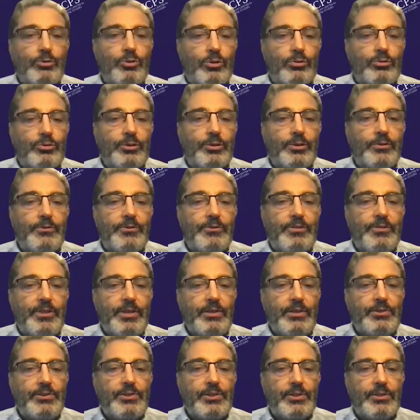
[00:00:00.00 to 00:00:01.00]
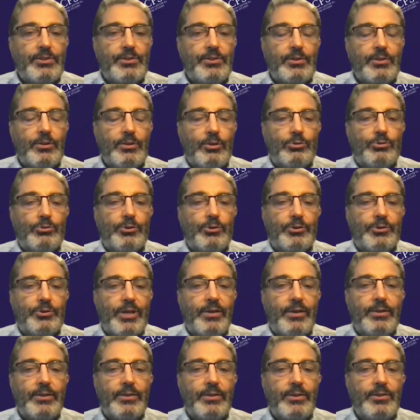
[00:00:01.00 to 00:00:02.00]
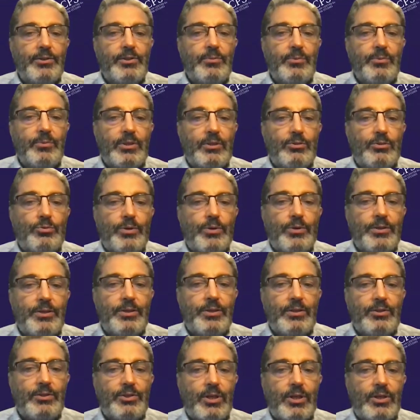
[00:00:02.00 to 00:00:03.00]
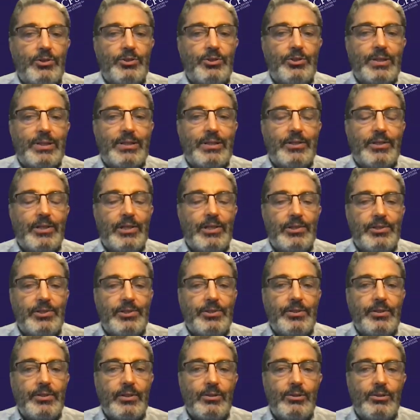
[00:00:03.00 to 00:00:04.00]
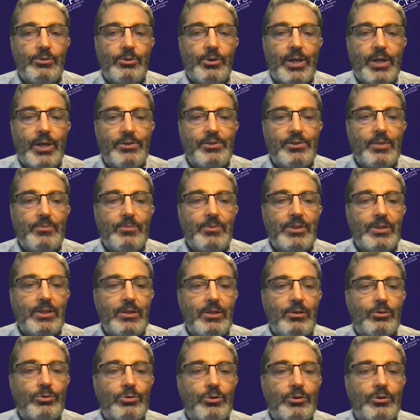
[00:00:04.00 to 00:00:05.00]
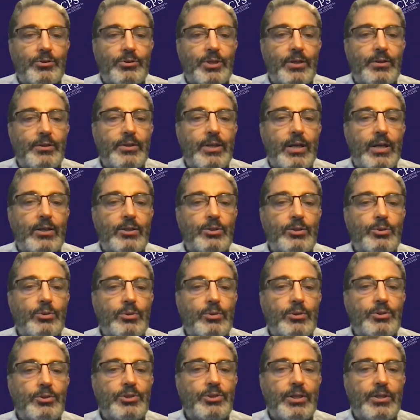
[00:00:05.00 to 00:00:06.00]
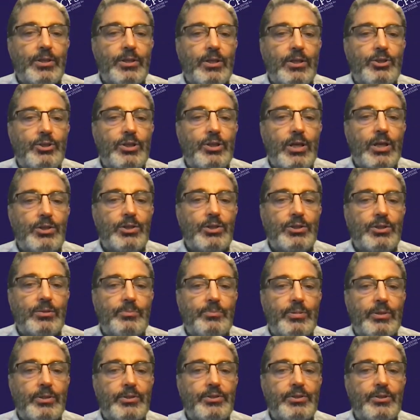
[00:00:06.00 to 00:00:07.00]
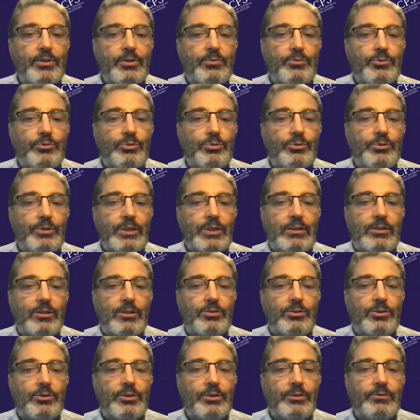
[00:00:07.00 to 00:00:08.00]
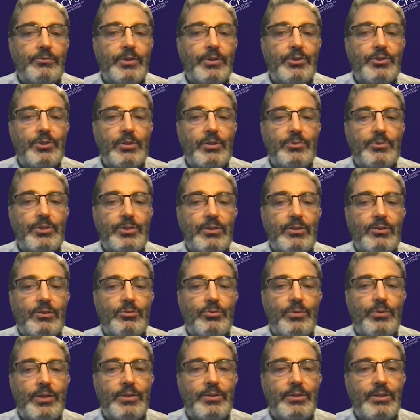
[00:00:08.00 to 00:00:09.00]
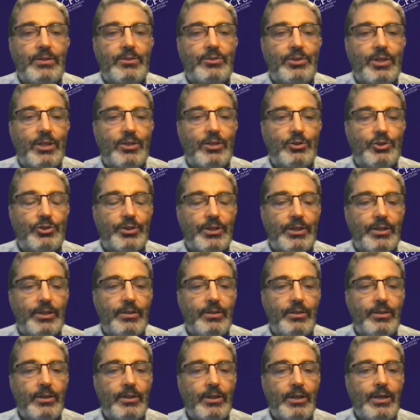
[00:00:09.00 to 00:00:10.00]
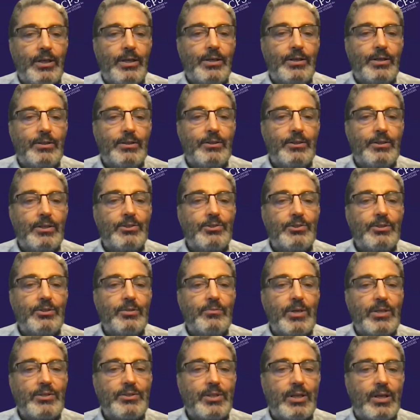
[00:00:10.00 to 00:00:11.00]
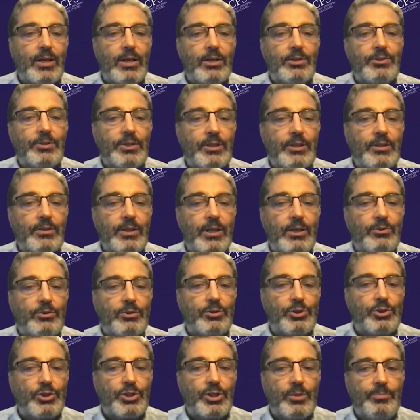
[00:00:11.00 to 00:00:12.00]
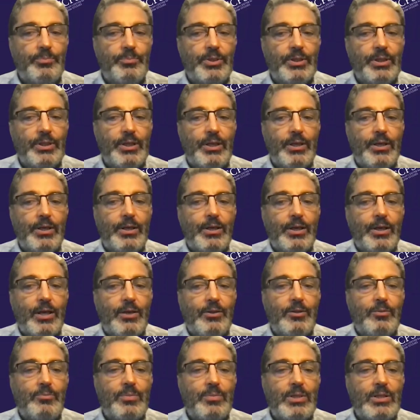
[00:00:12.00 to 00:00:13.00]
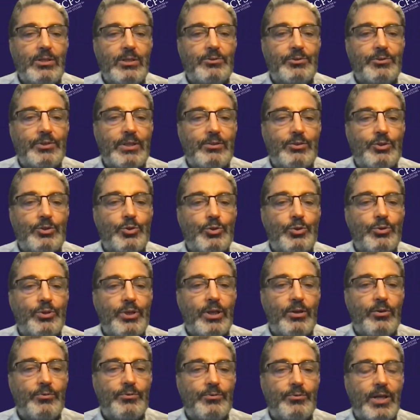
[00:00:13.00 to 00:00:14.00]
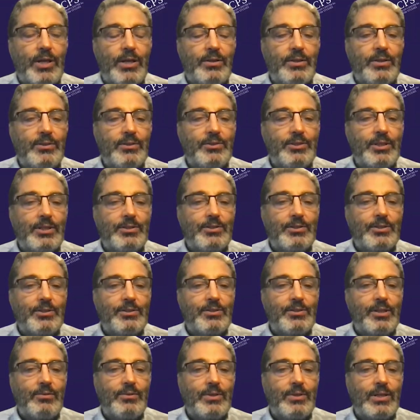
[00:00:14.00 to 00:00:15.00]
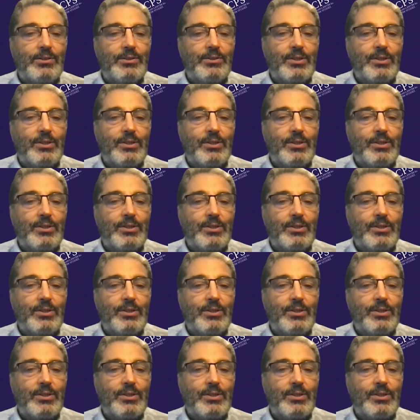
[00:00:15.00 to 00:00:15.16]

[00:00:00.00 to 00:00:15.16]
doctoral thesis, Authoritarianism in the 20th Century Greece, you examined the authoritarian ideology and educational policy of two dictatorial regimes in the 20th century, Greece, the Massacres dictatorship, and the military junta of 1967 and